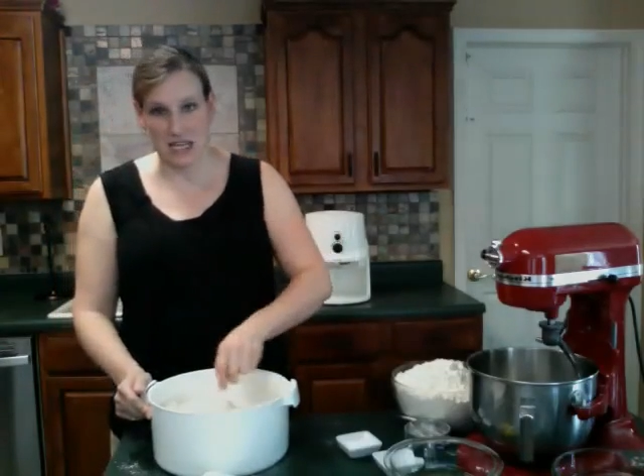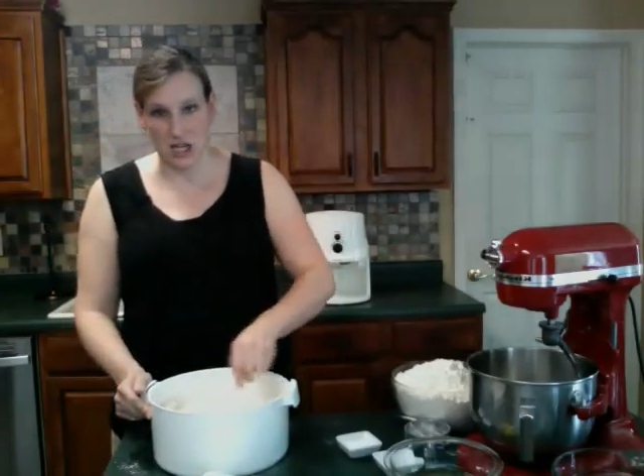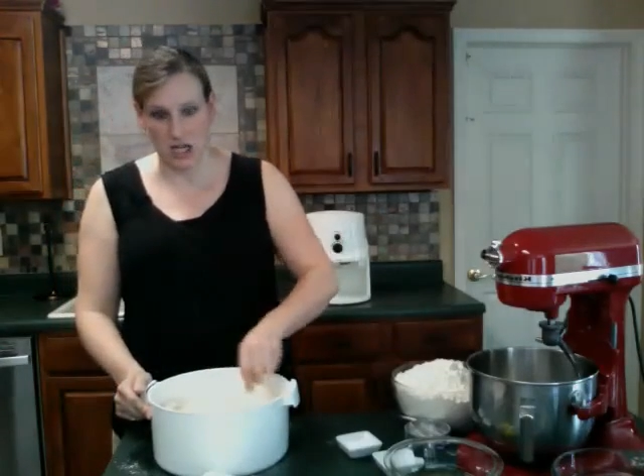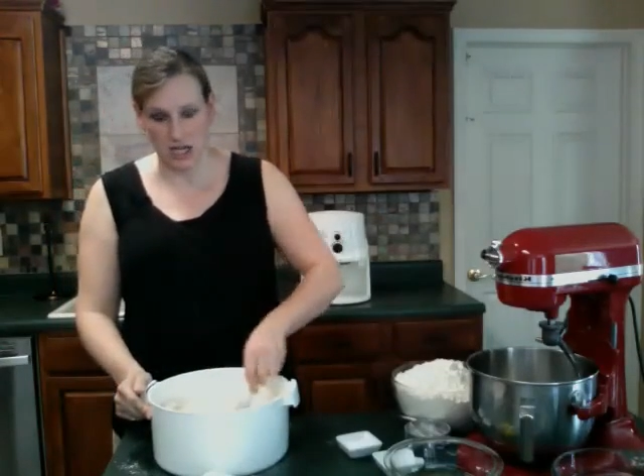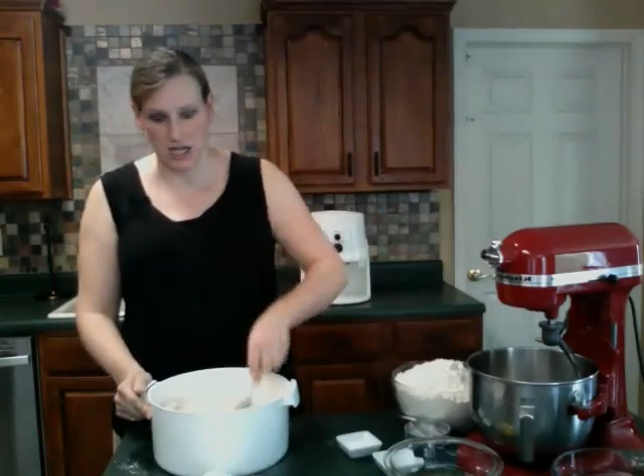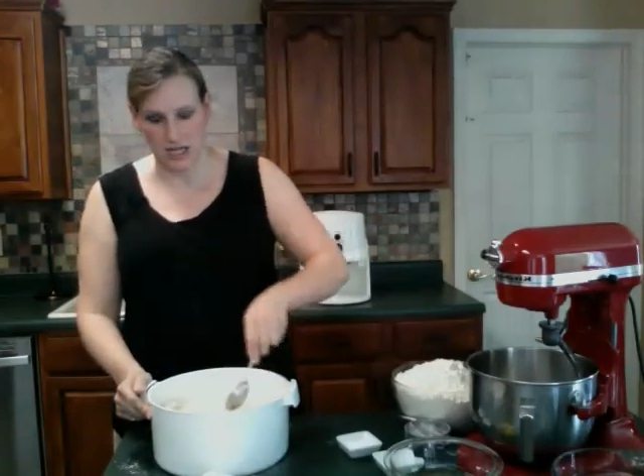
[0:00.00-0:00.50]

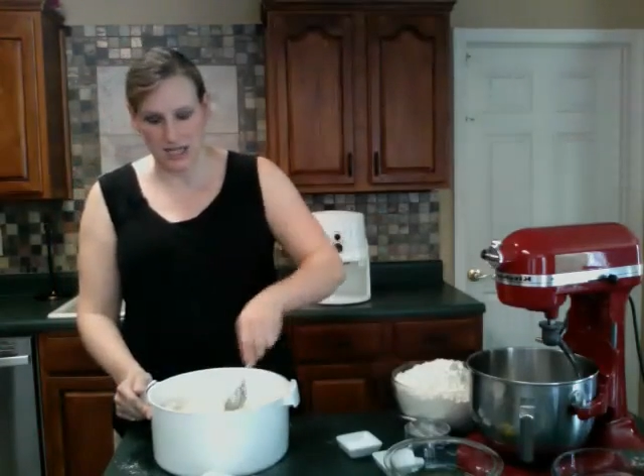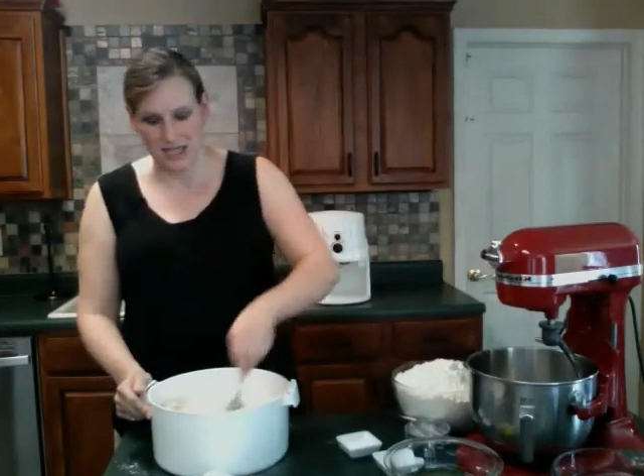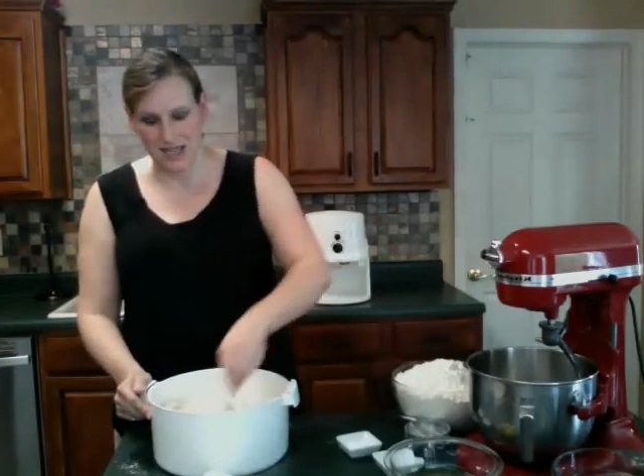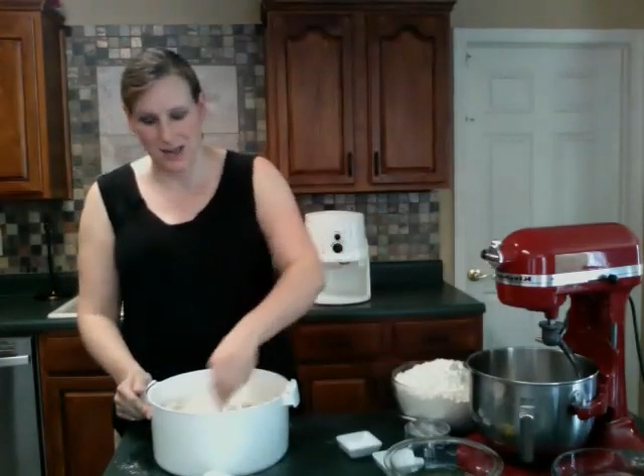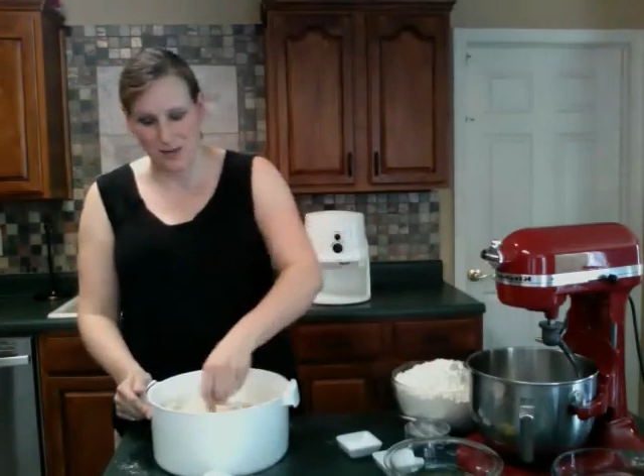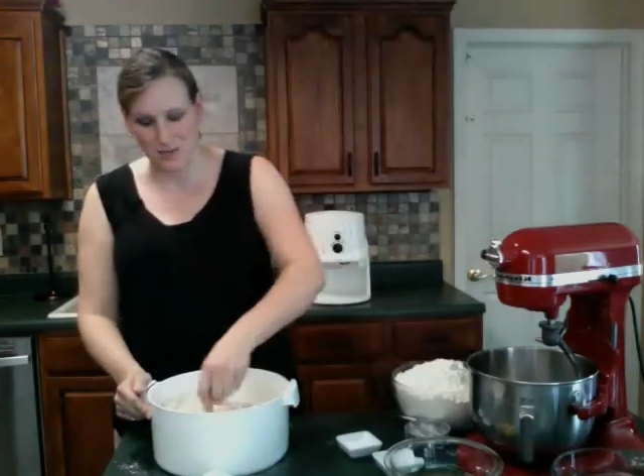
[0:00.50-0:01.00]
here and
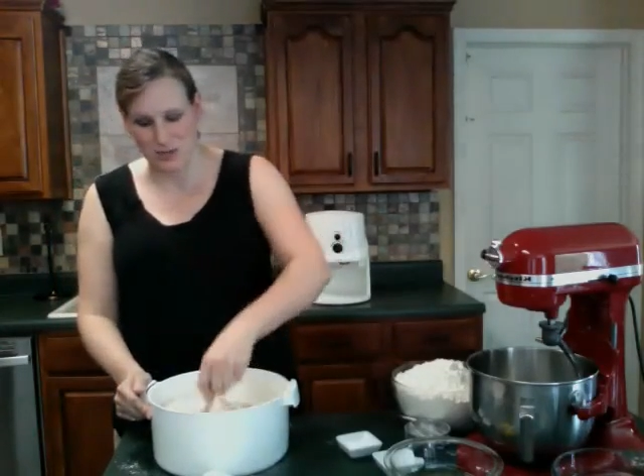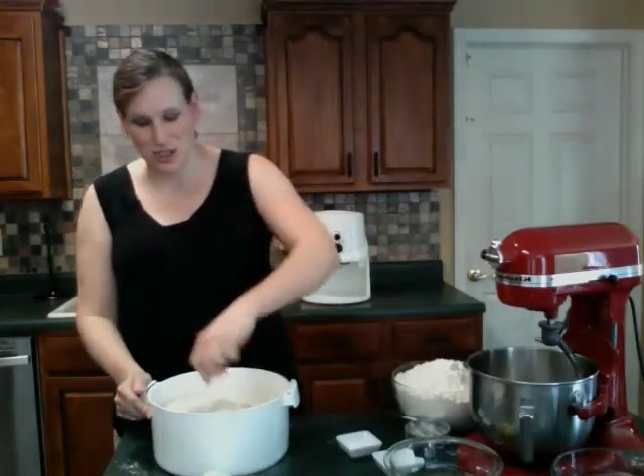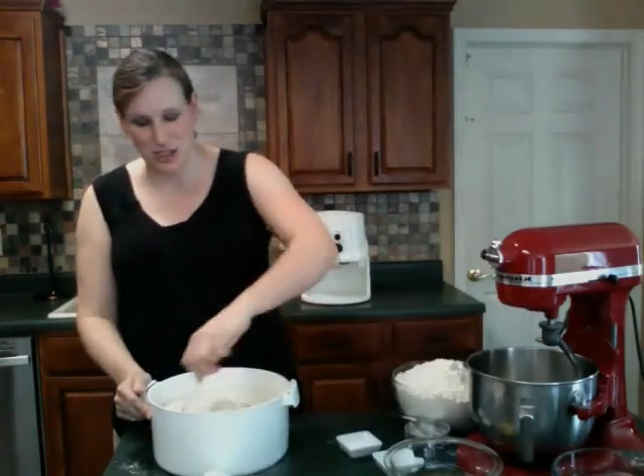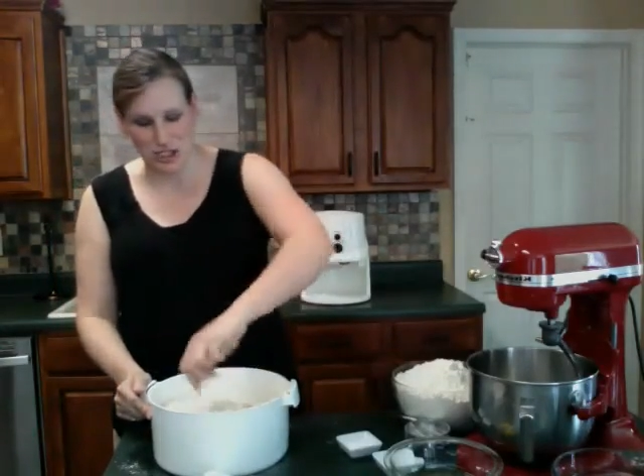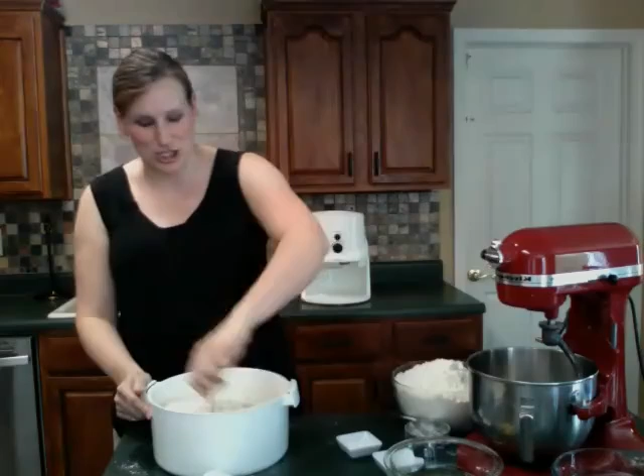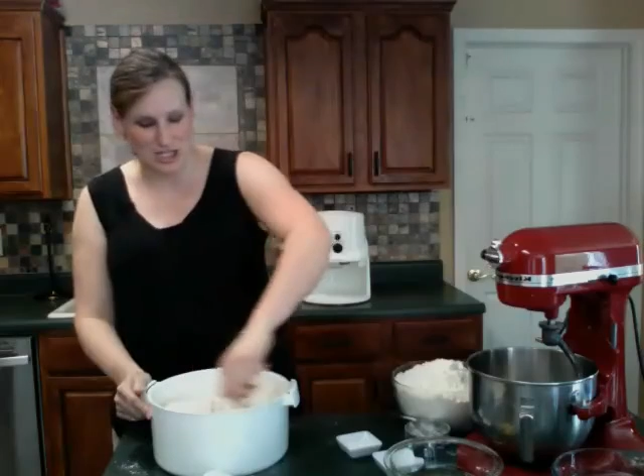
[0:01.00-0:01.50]
help
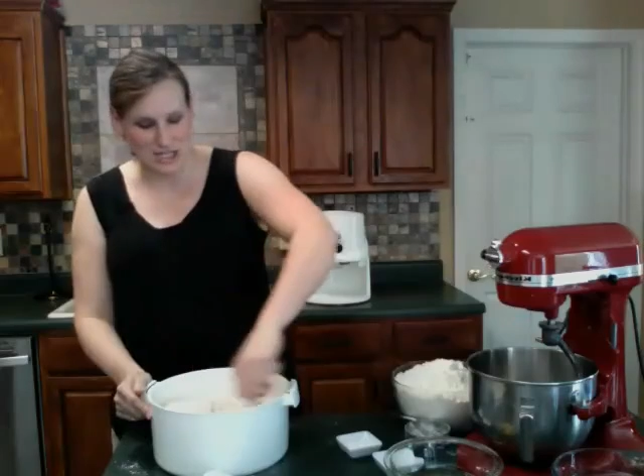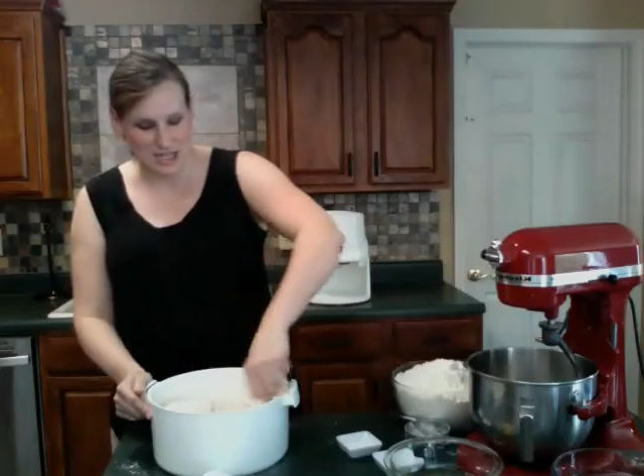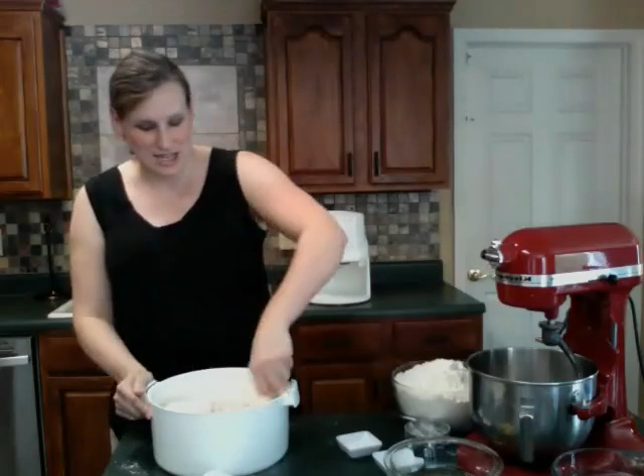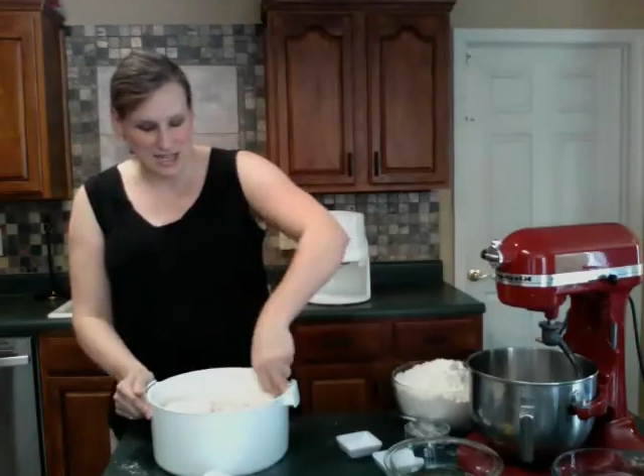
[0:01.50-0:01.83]
stir.